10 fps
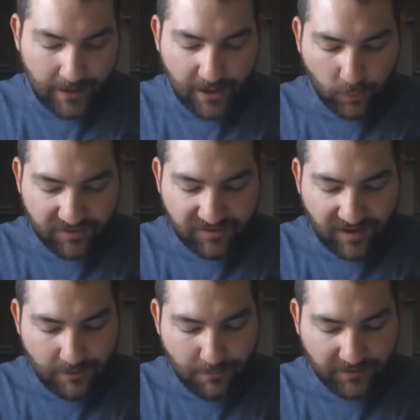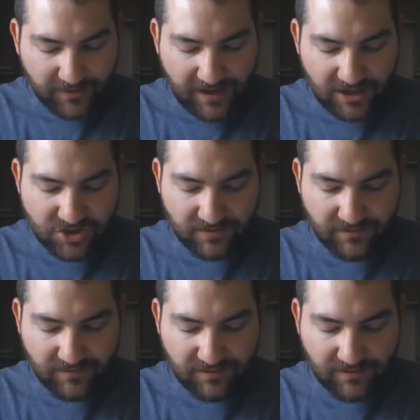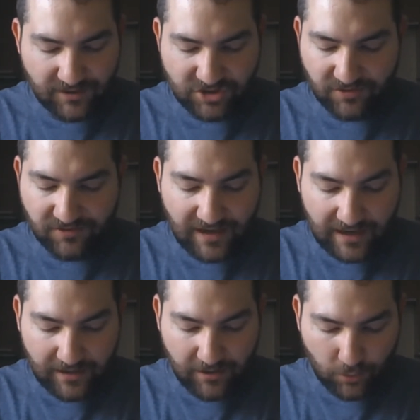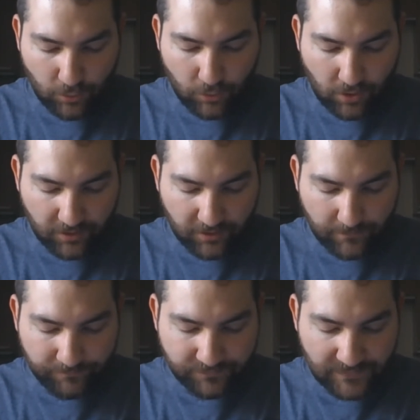It was said among the nations, they shall stay here no longer.